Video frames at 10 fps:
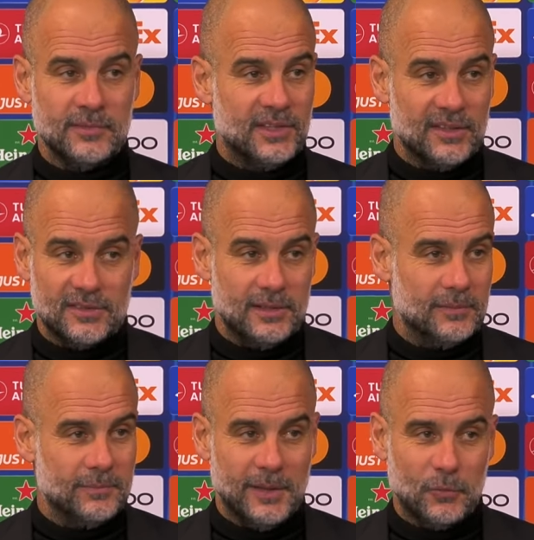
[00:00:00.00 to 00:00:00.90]
Chelsea,
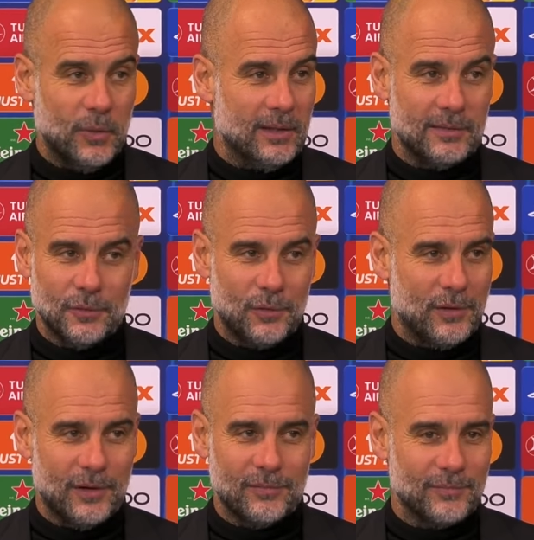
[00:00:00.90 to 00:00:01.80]
next one. Don't
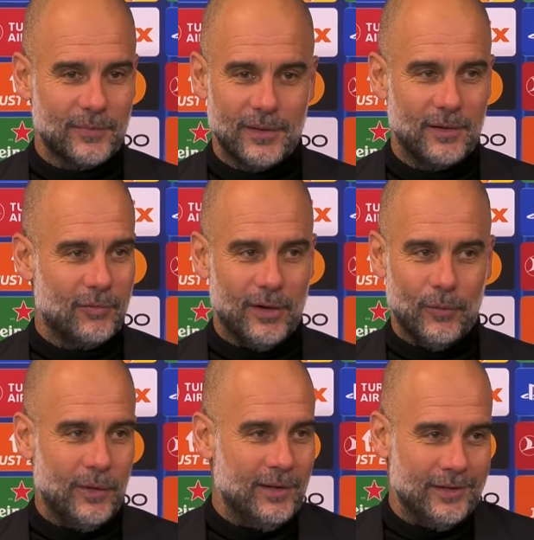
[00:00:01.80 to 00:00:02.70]
think far
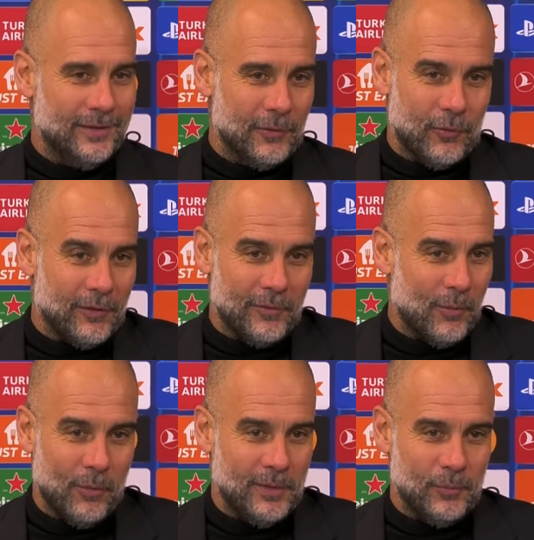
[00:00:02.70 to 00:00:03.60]
away. You arrive a
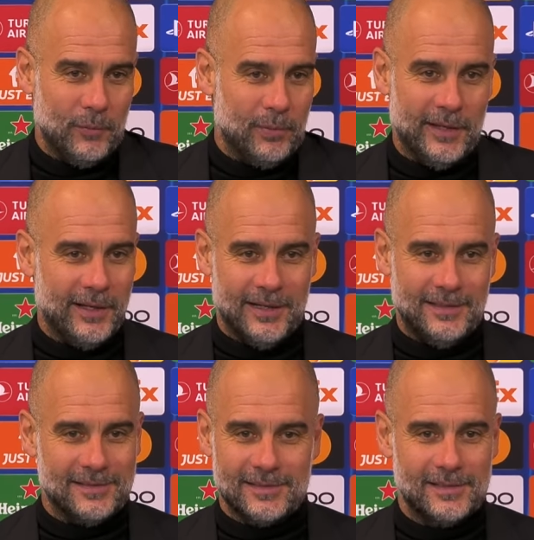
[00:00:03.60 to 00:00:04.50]
moment, we play
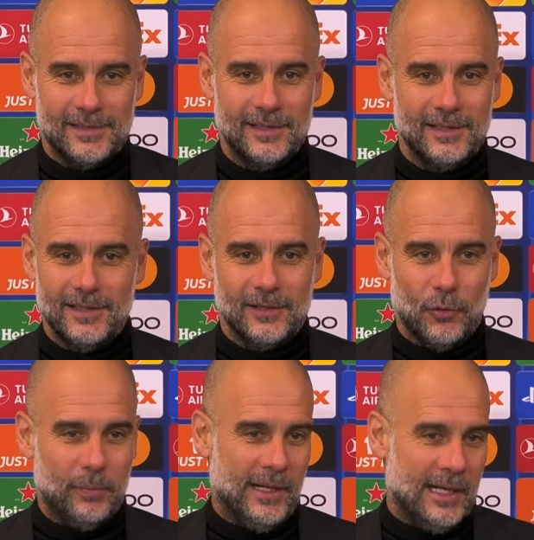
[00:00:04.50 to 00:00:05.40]
against
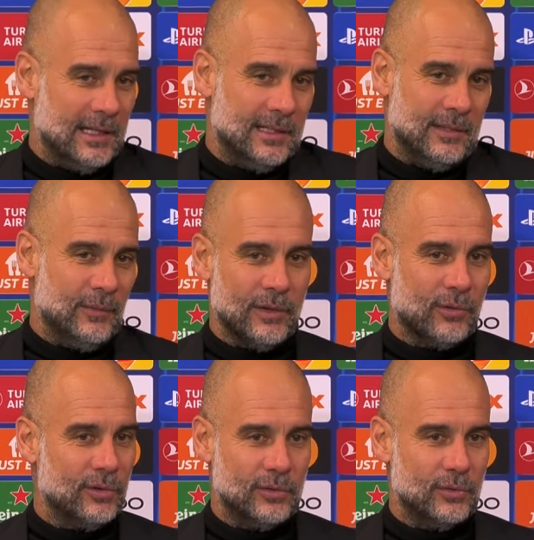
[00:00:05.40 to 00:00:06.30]
Copenhagen, and we're
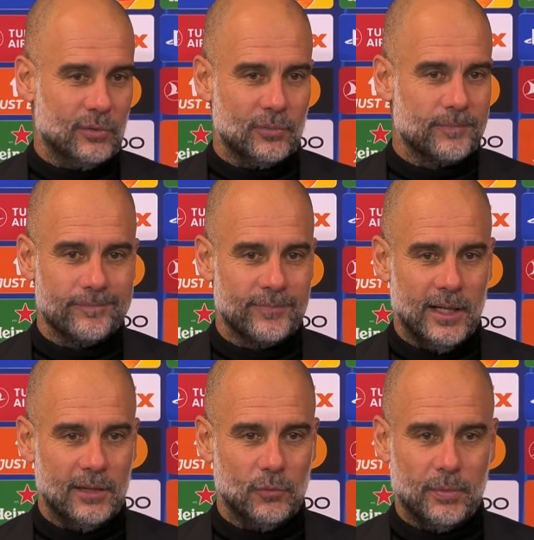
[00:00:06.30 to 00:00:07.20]
going
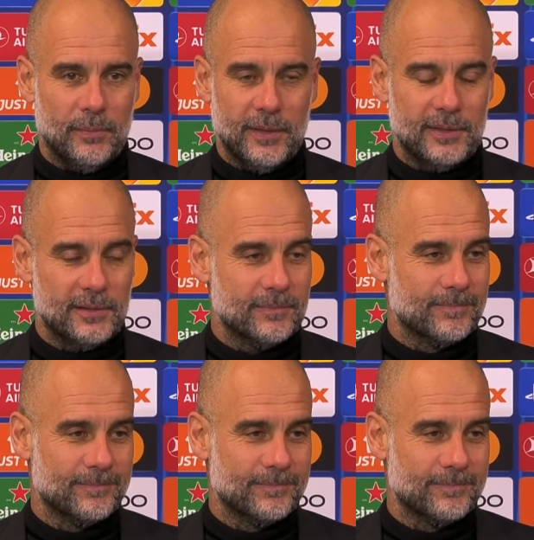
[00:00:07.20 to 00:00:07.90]
to prepare it.